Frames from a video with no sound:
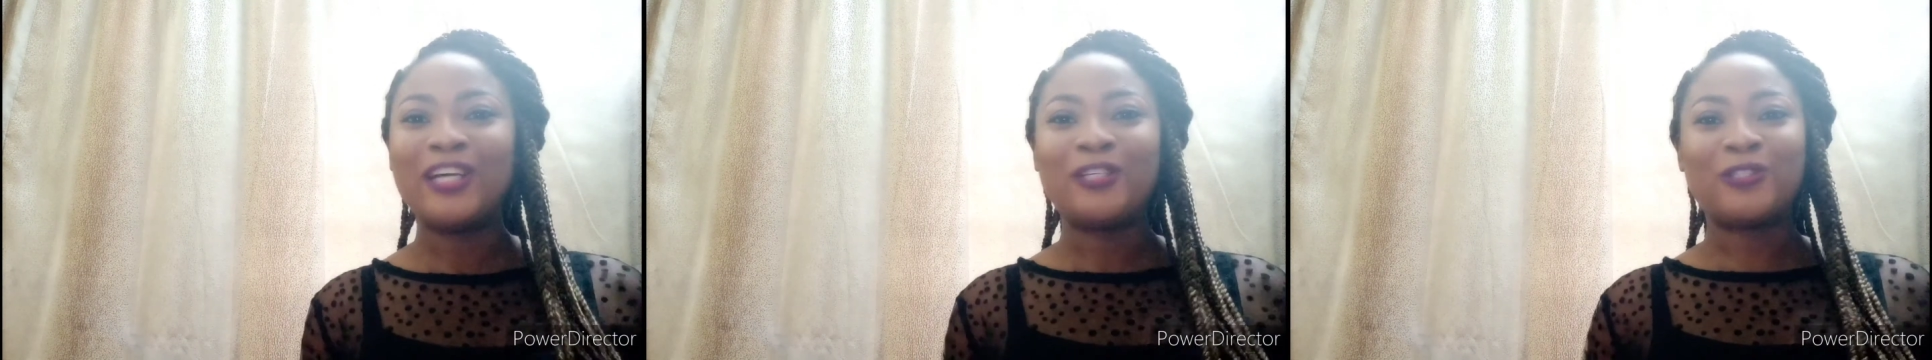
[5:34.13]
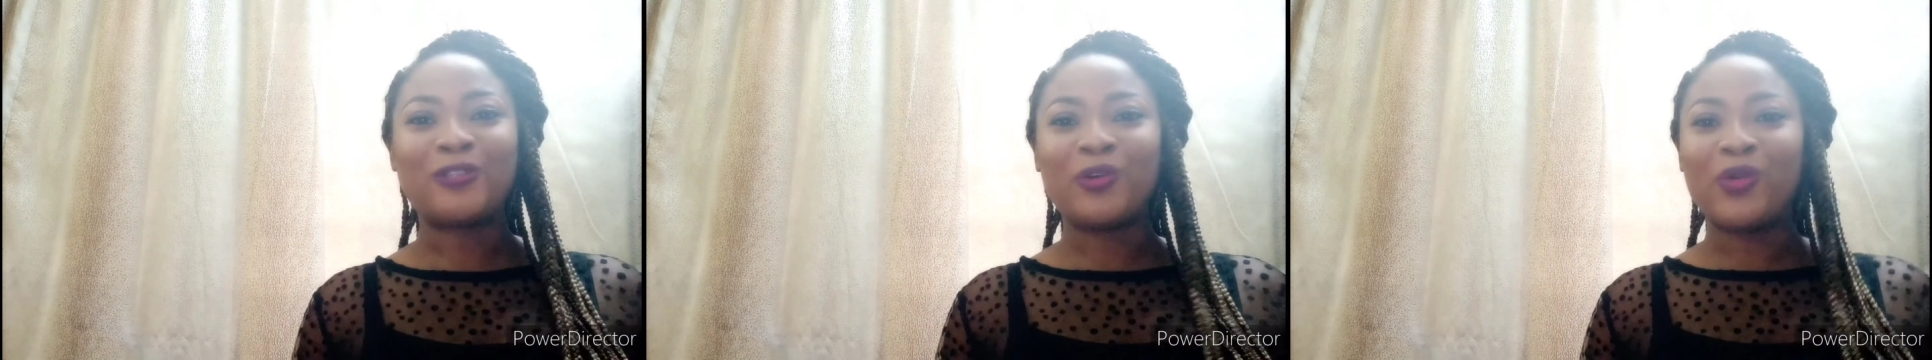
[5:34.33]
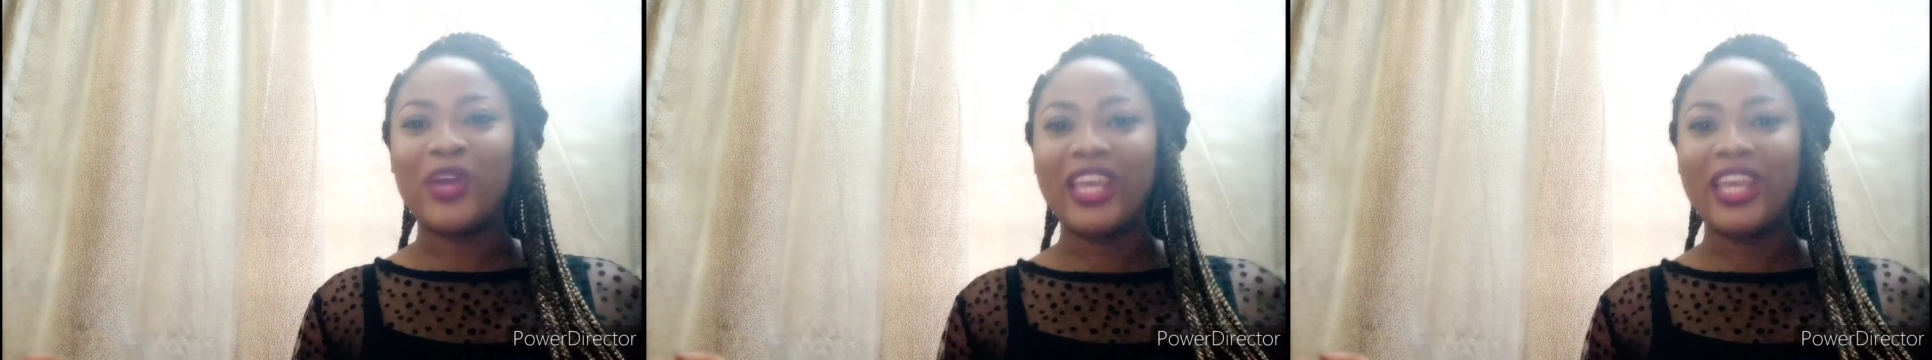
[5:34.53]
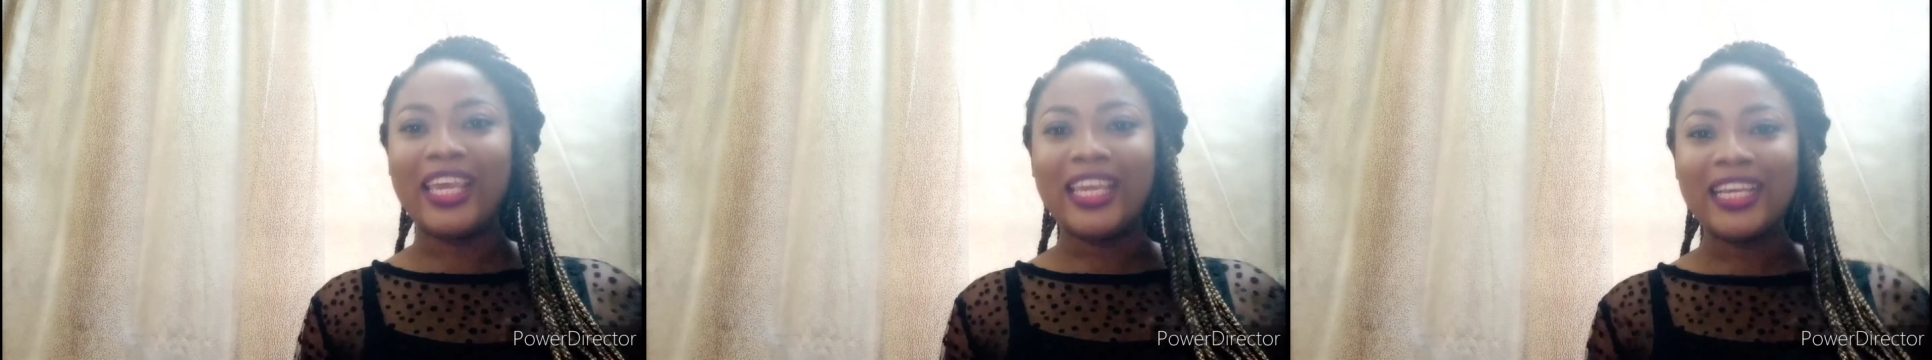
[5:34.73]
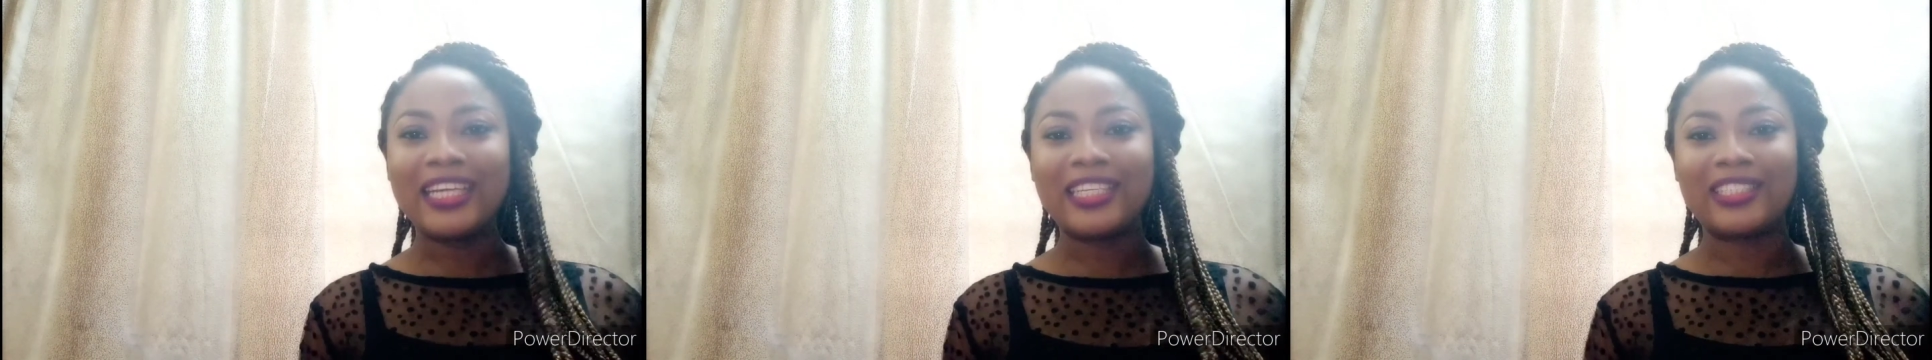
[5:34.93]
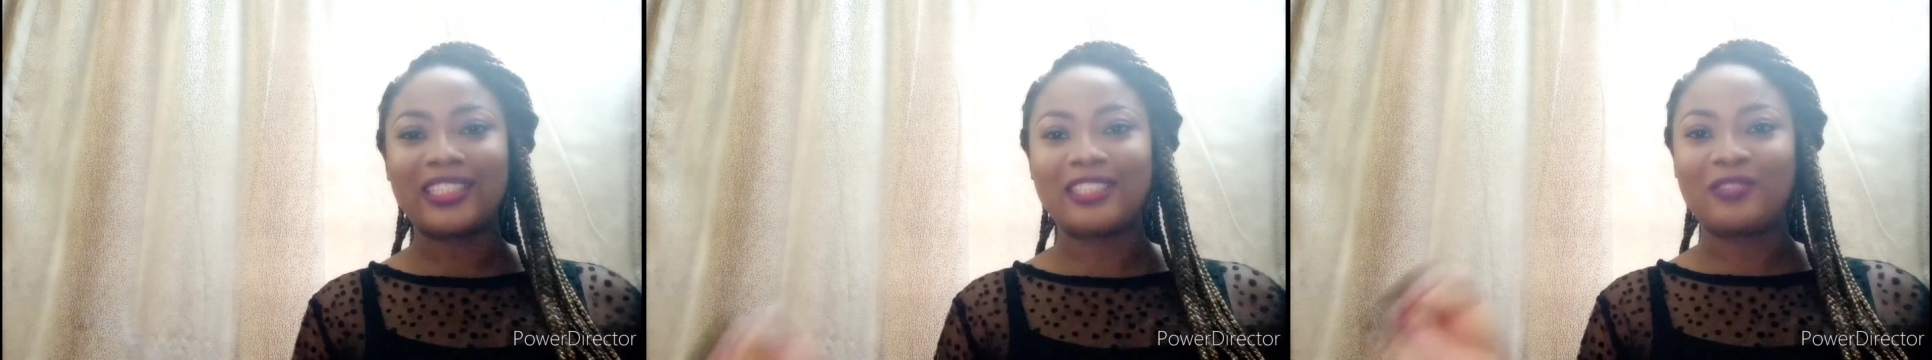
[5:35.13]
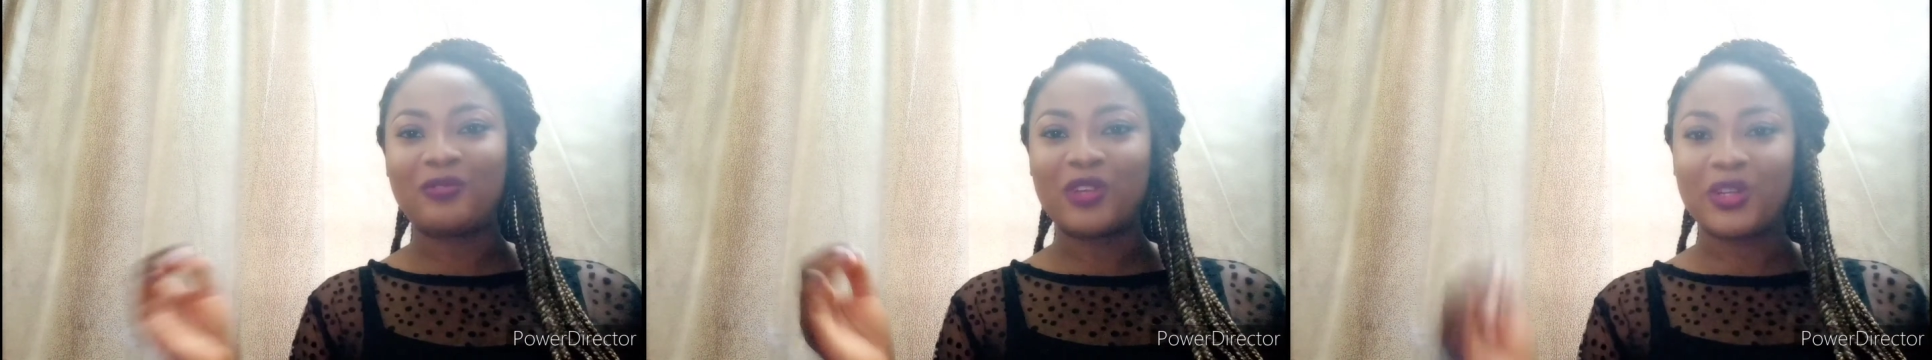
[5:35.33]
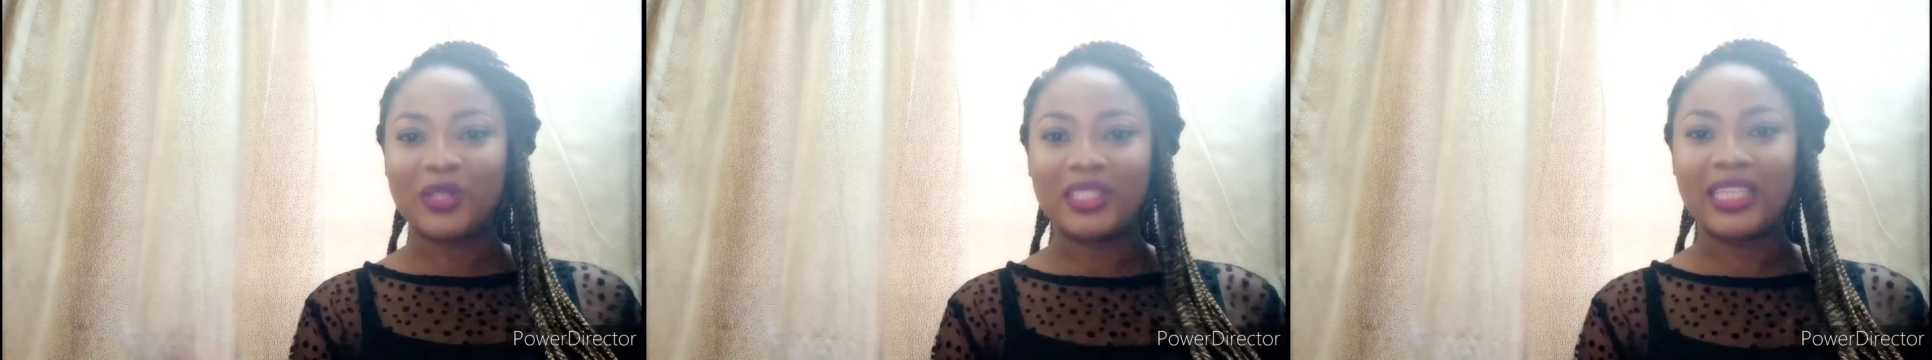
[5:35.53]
So, English is very